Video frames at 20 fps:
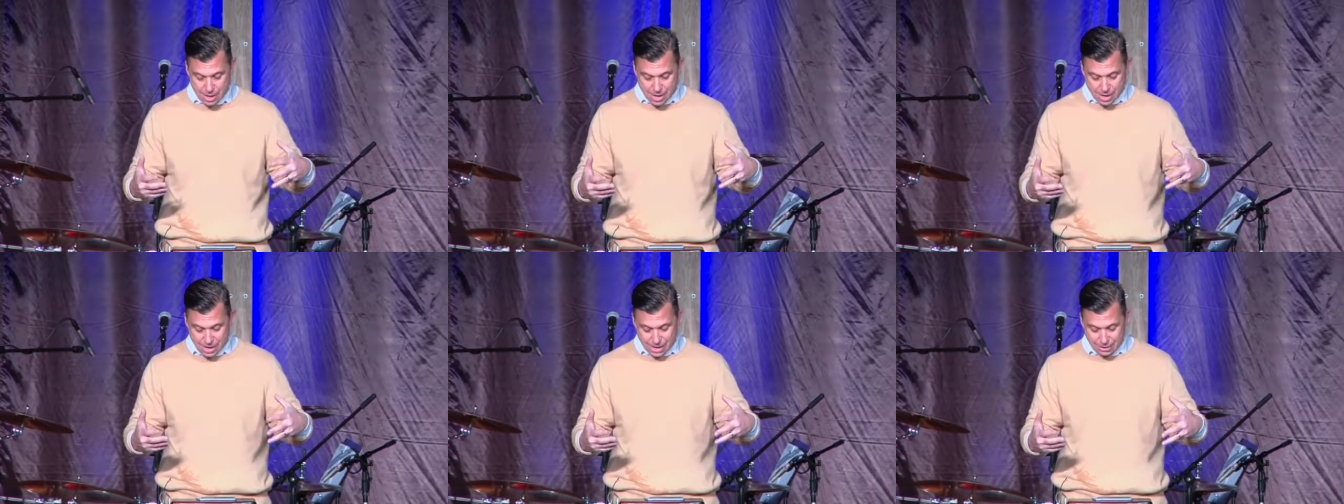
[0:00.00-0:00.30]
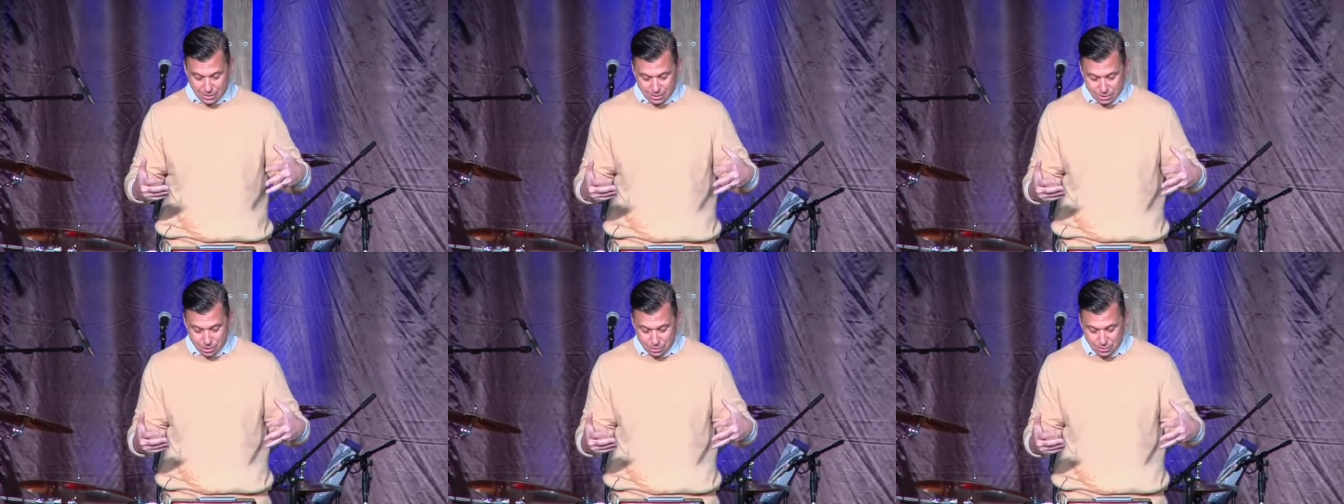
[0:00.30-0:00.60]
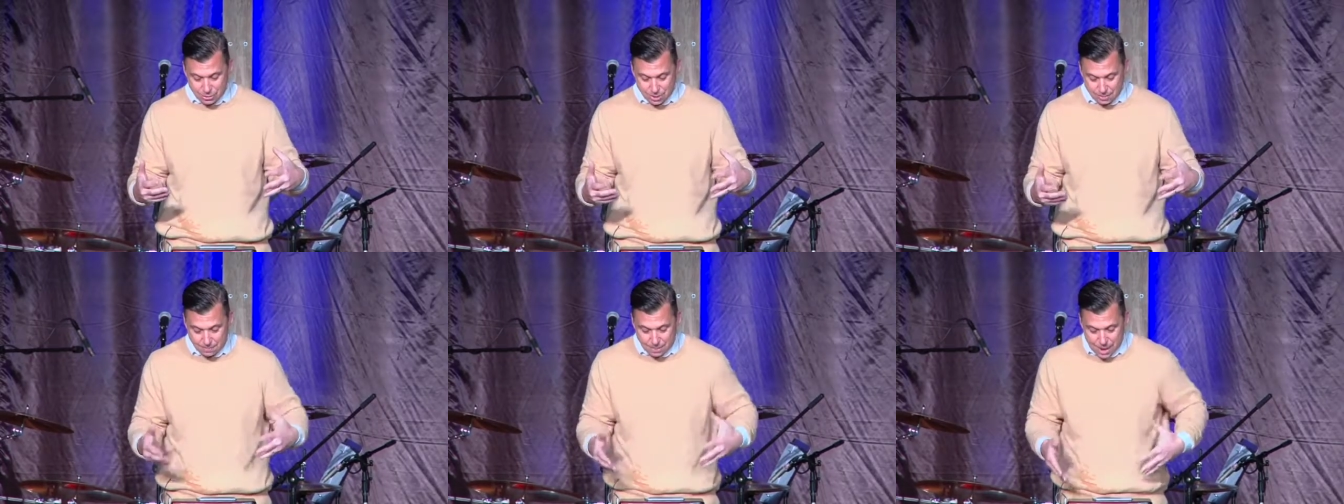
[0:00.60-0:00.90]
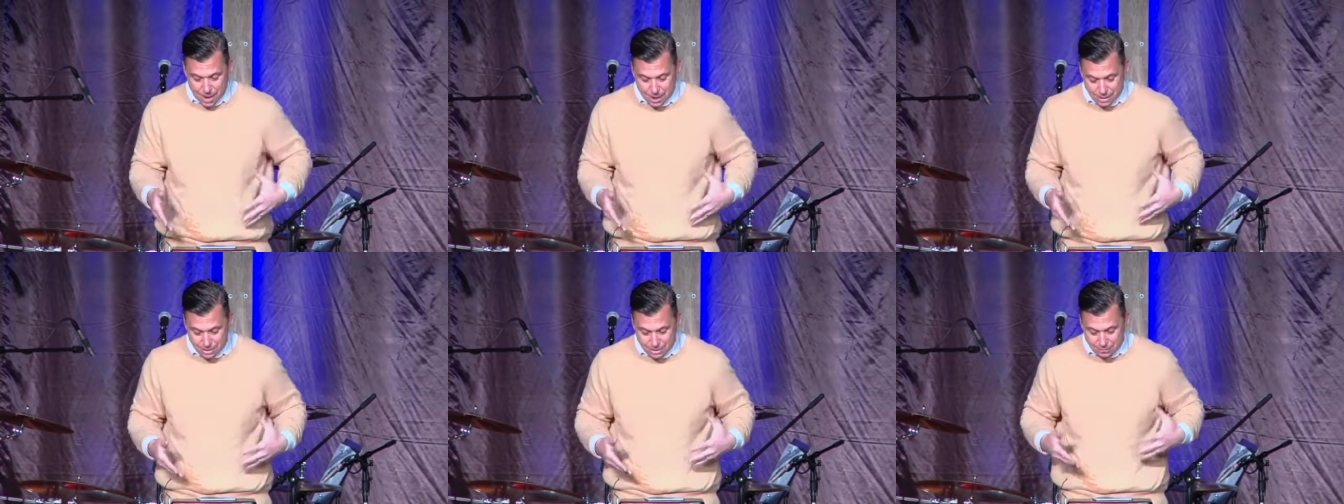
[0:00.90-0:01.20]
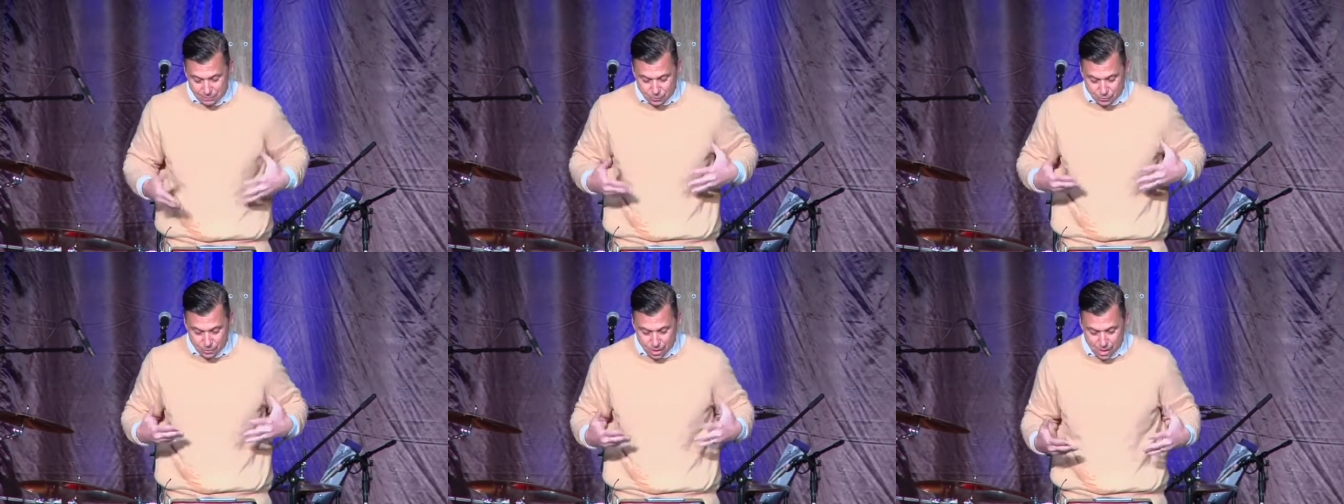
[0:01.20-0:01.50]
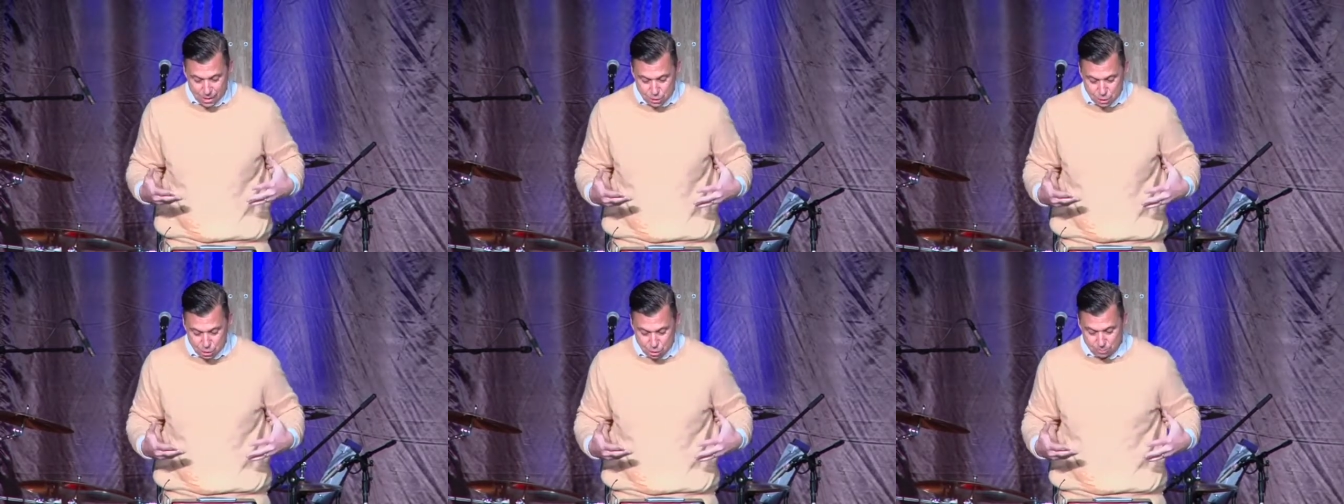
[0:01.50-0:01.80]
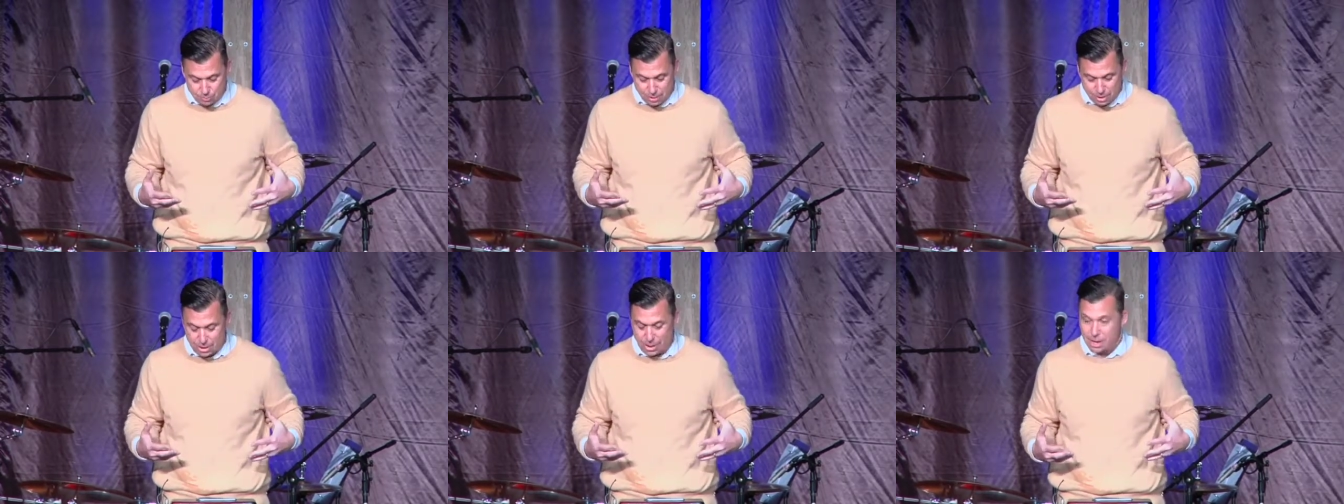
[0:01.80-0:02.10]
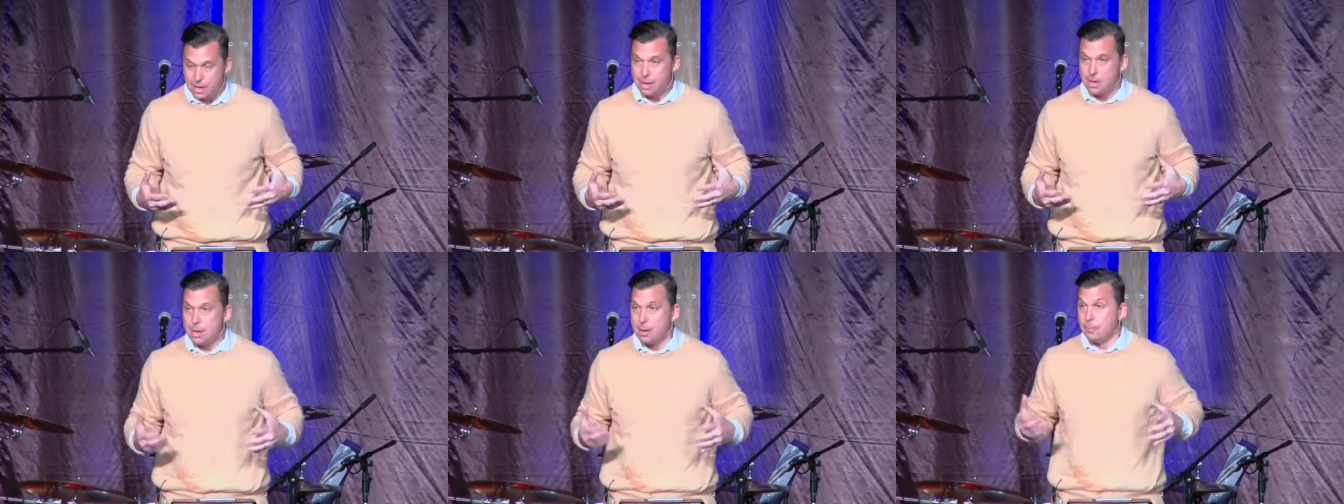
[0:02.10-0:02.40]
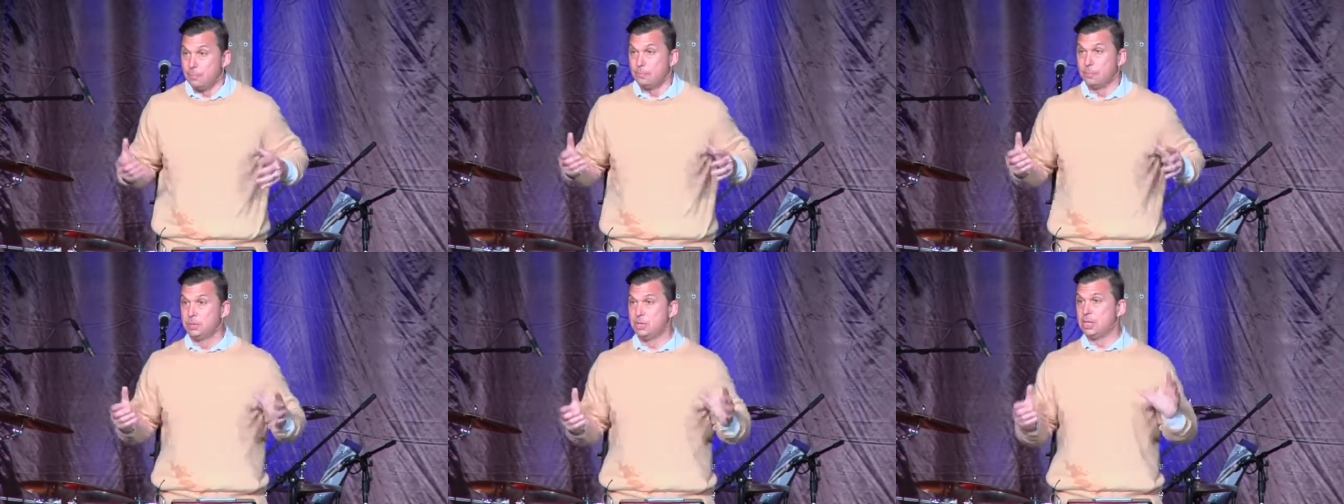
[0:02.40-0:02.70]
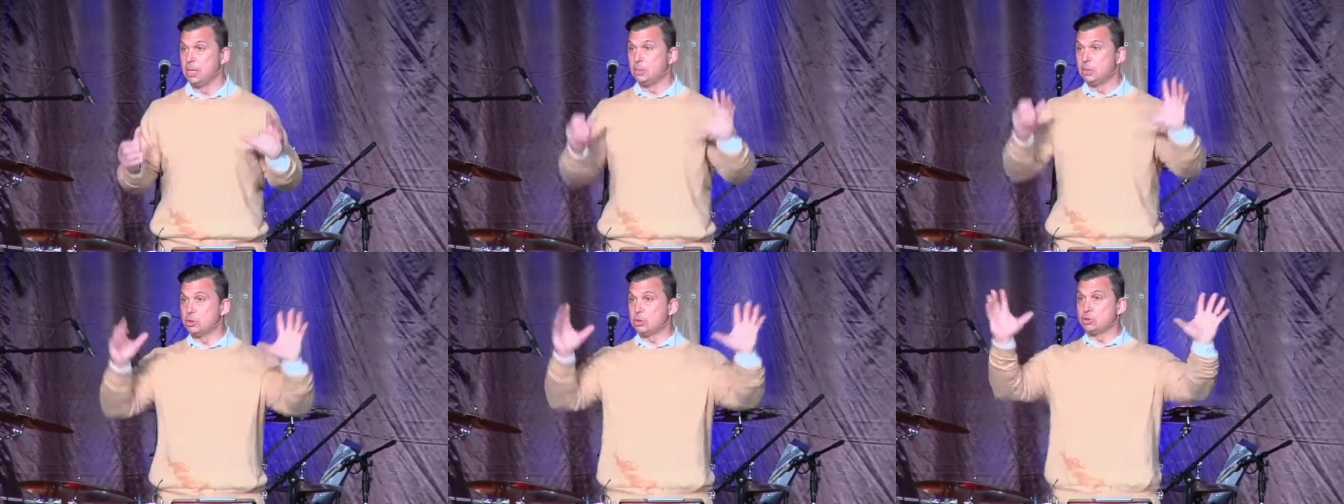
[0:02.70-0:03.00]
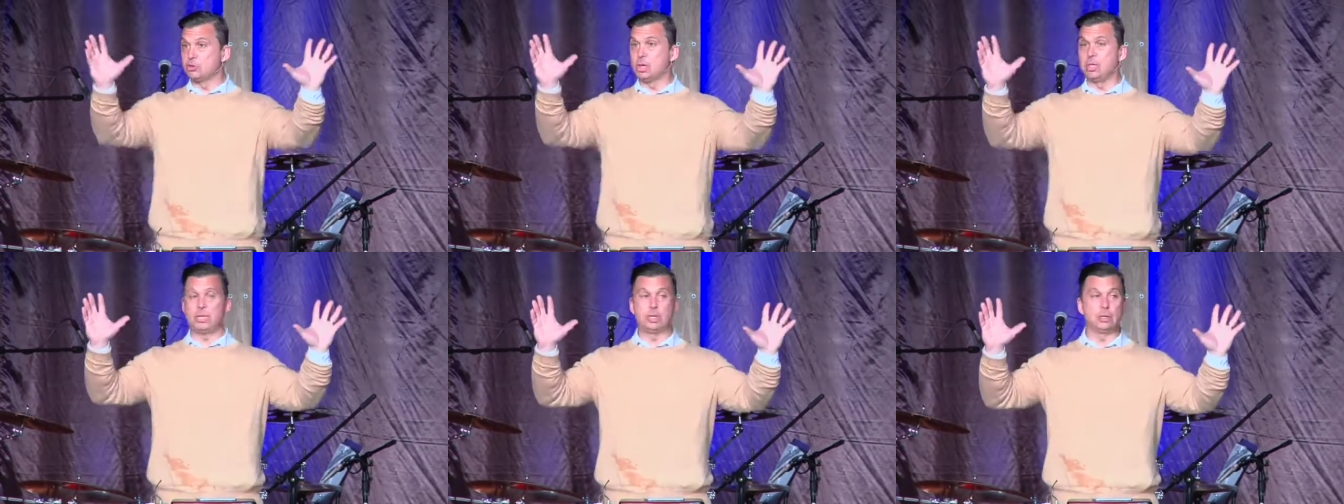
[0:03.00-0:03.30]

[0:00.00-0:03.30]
And so the body of Christ should be demonstrating